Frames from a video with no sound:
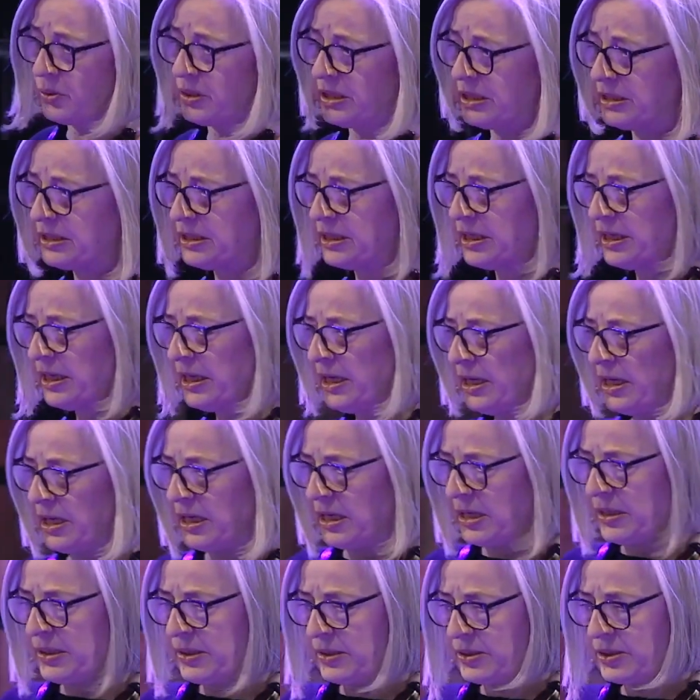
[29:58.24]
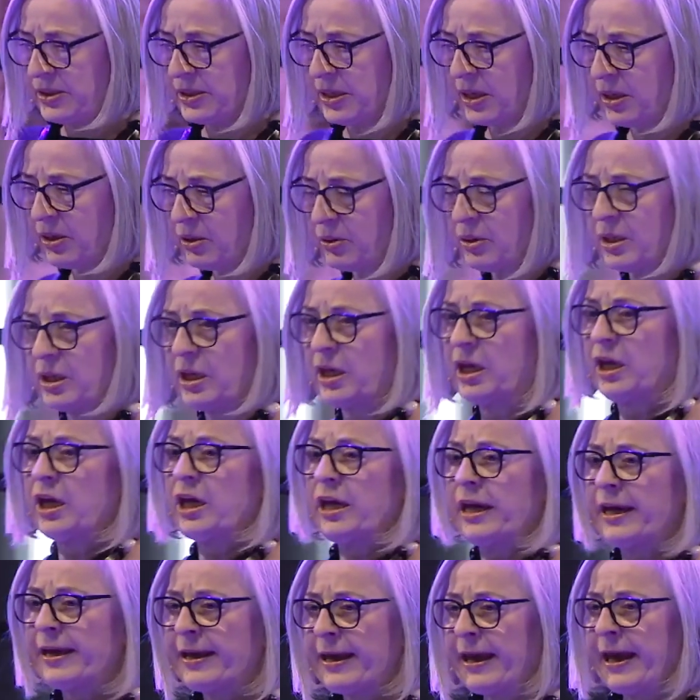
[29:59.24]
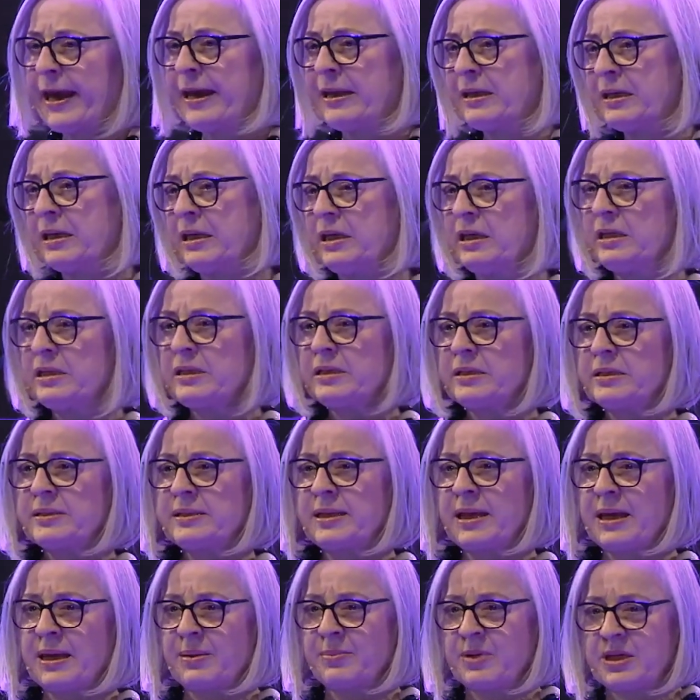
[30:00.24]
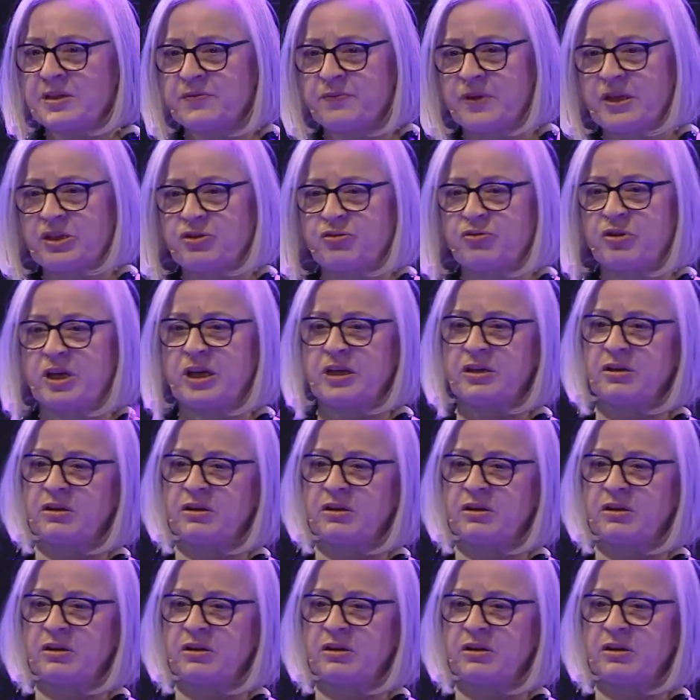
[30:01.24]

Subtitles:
it. So Again, same as Vitra,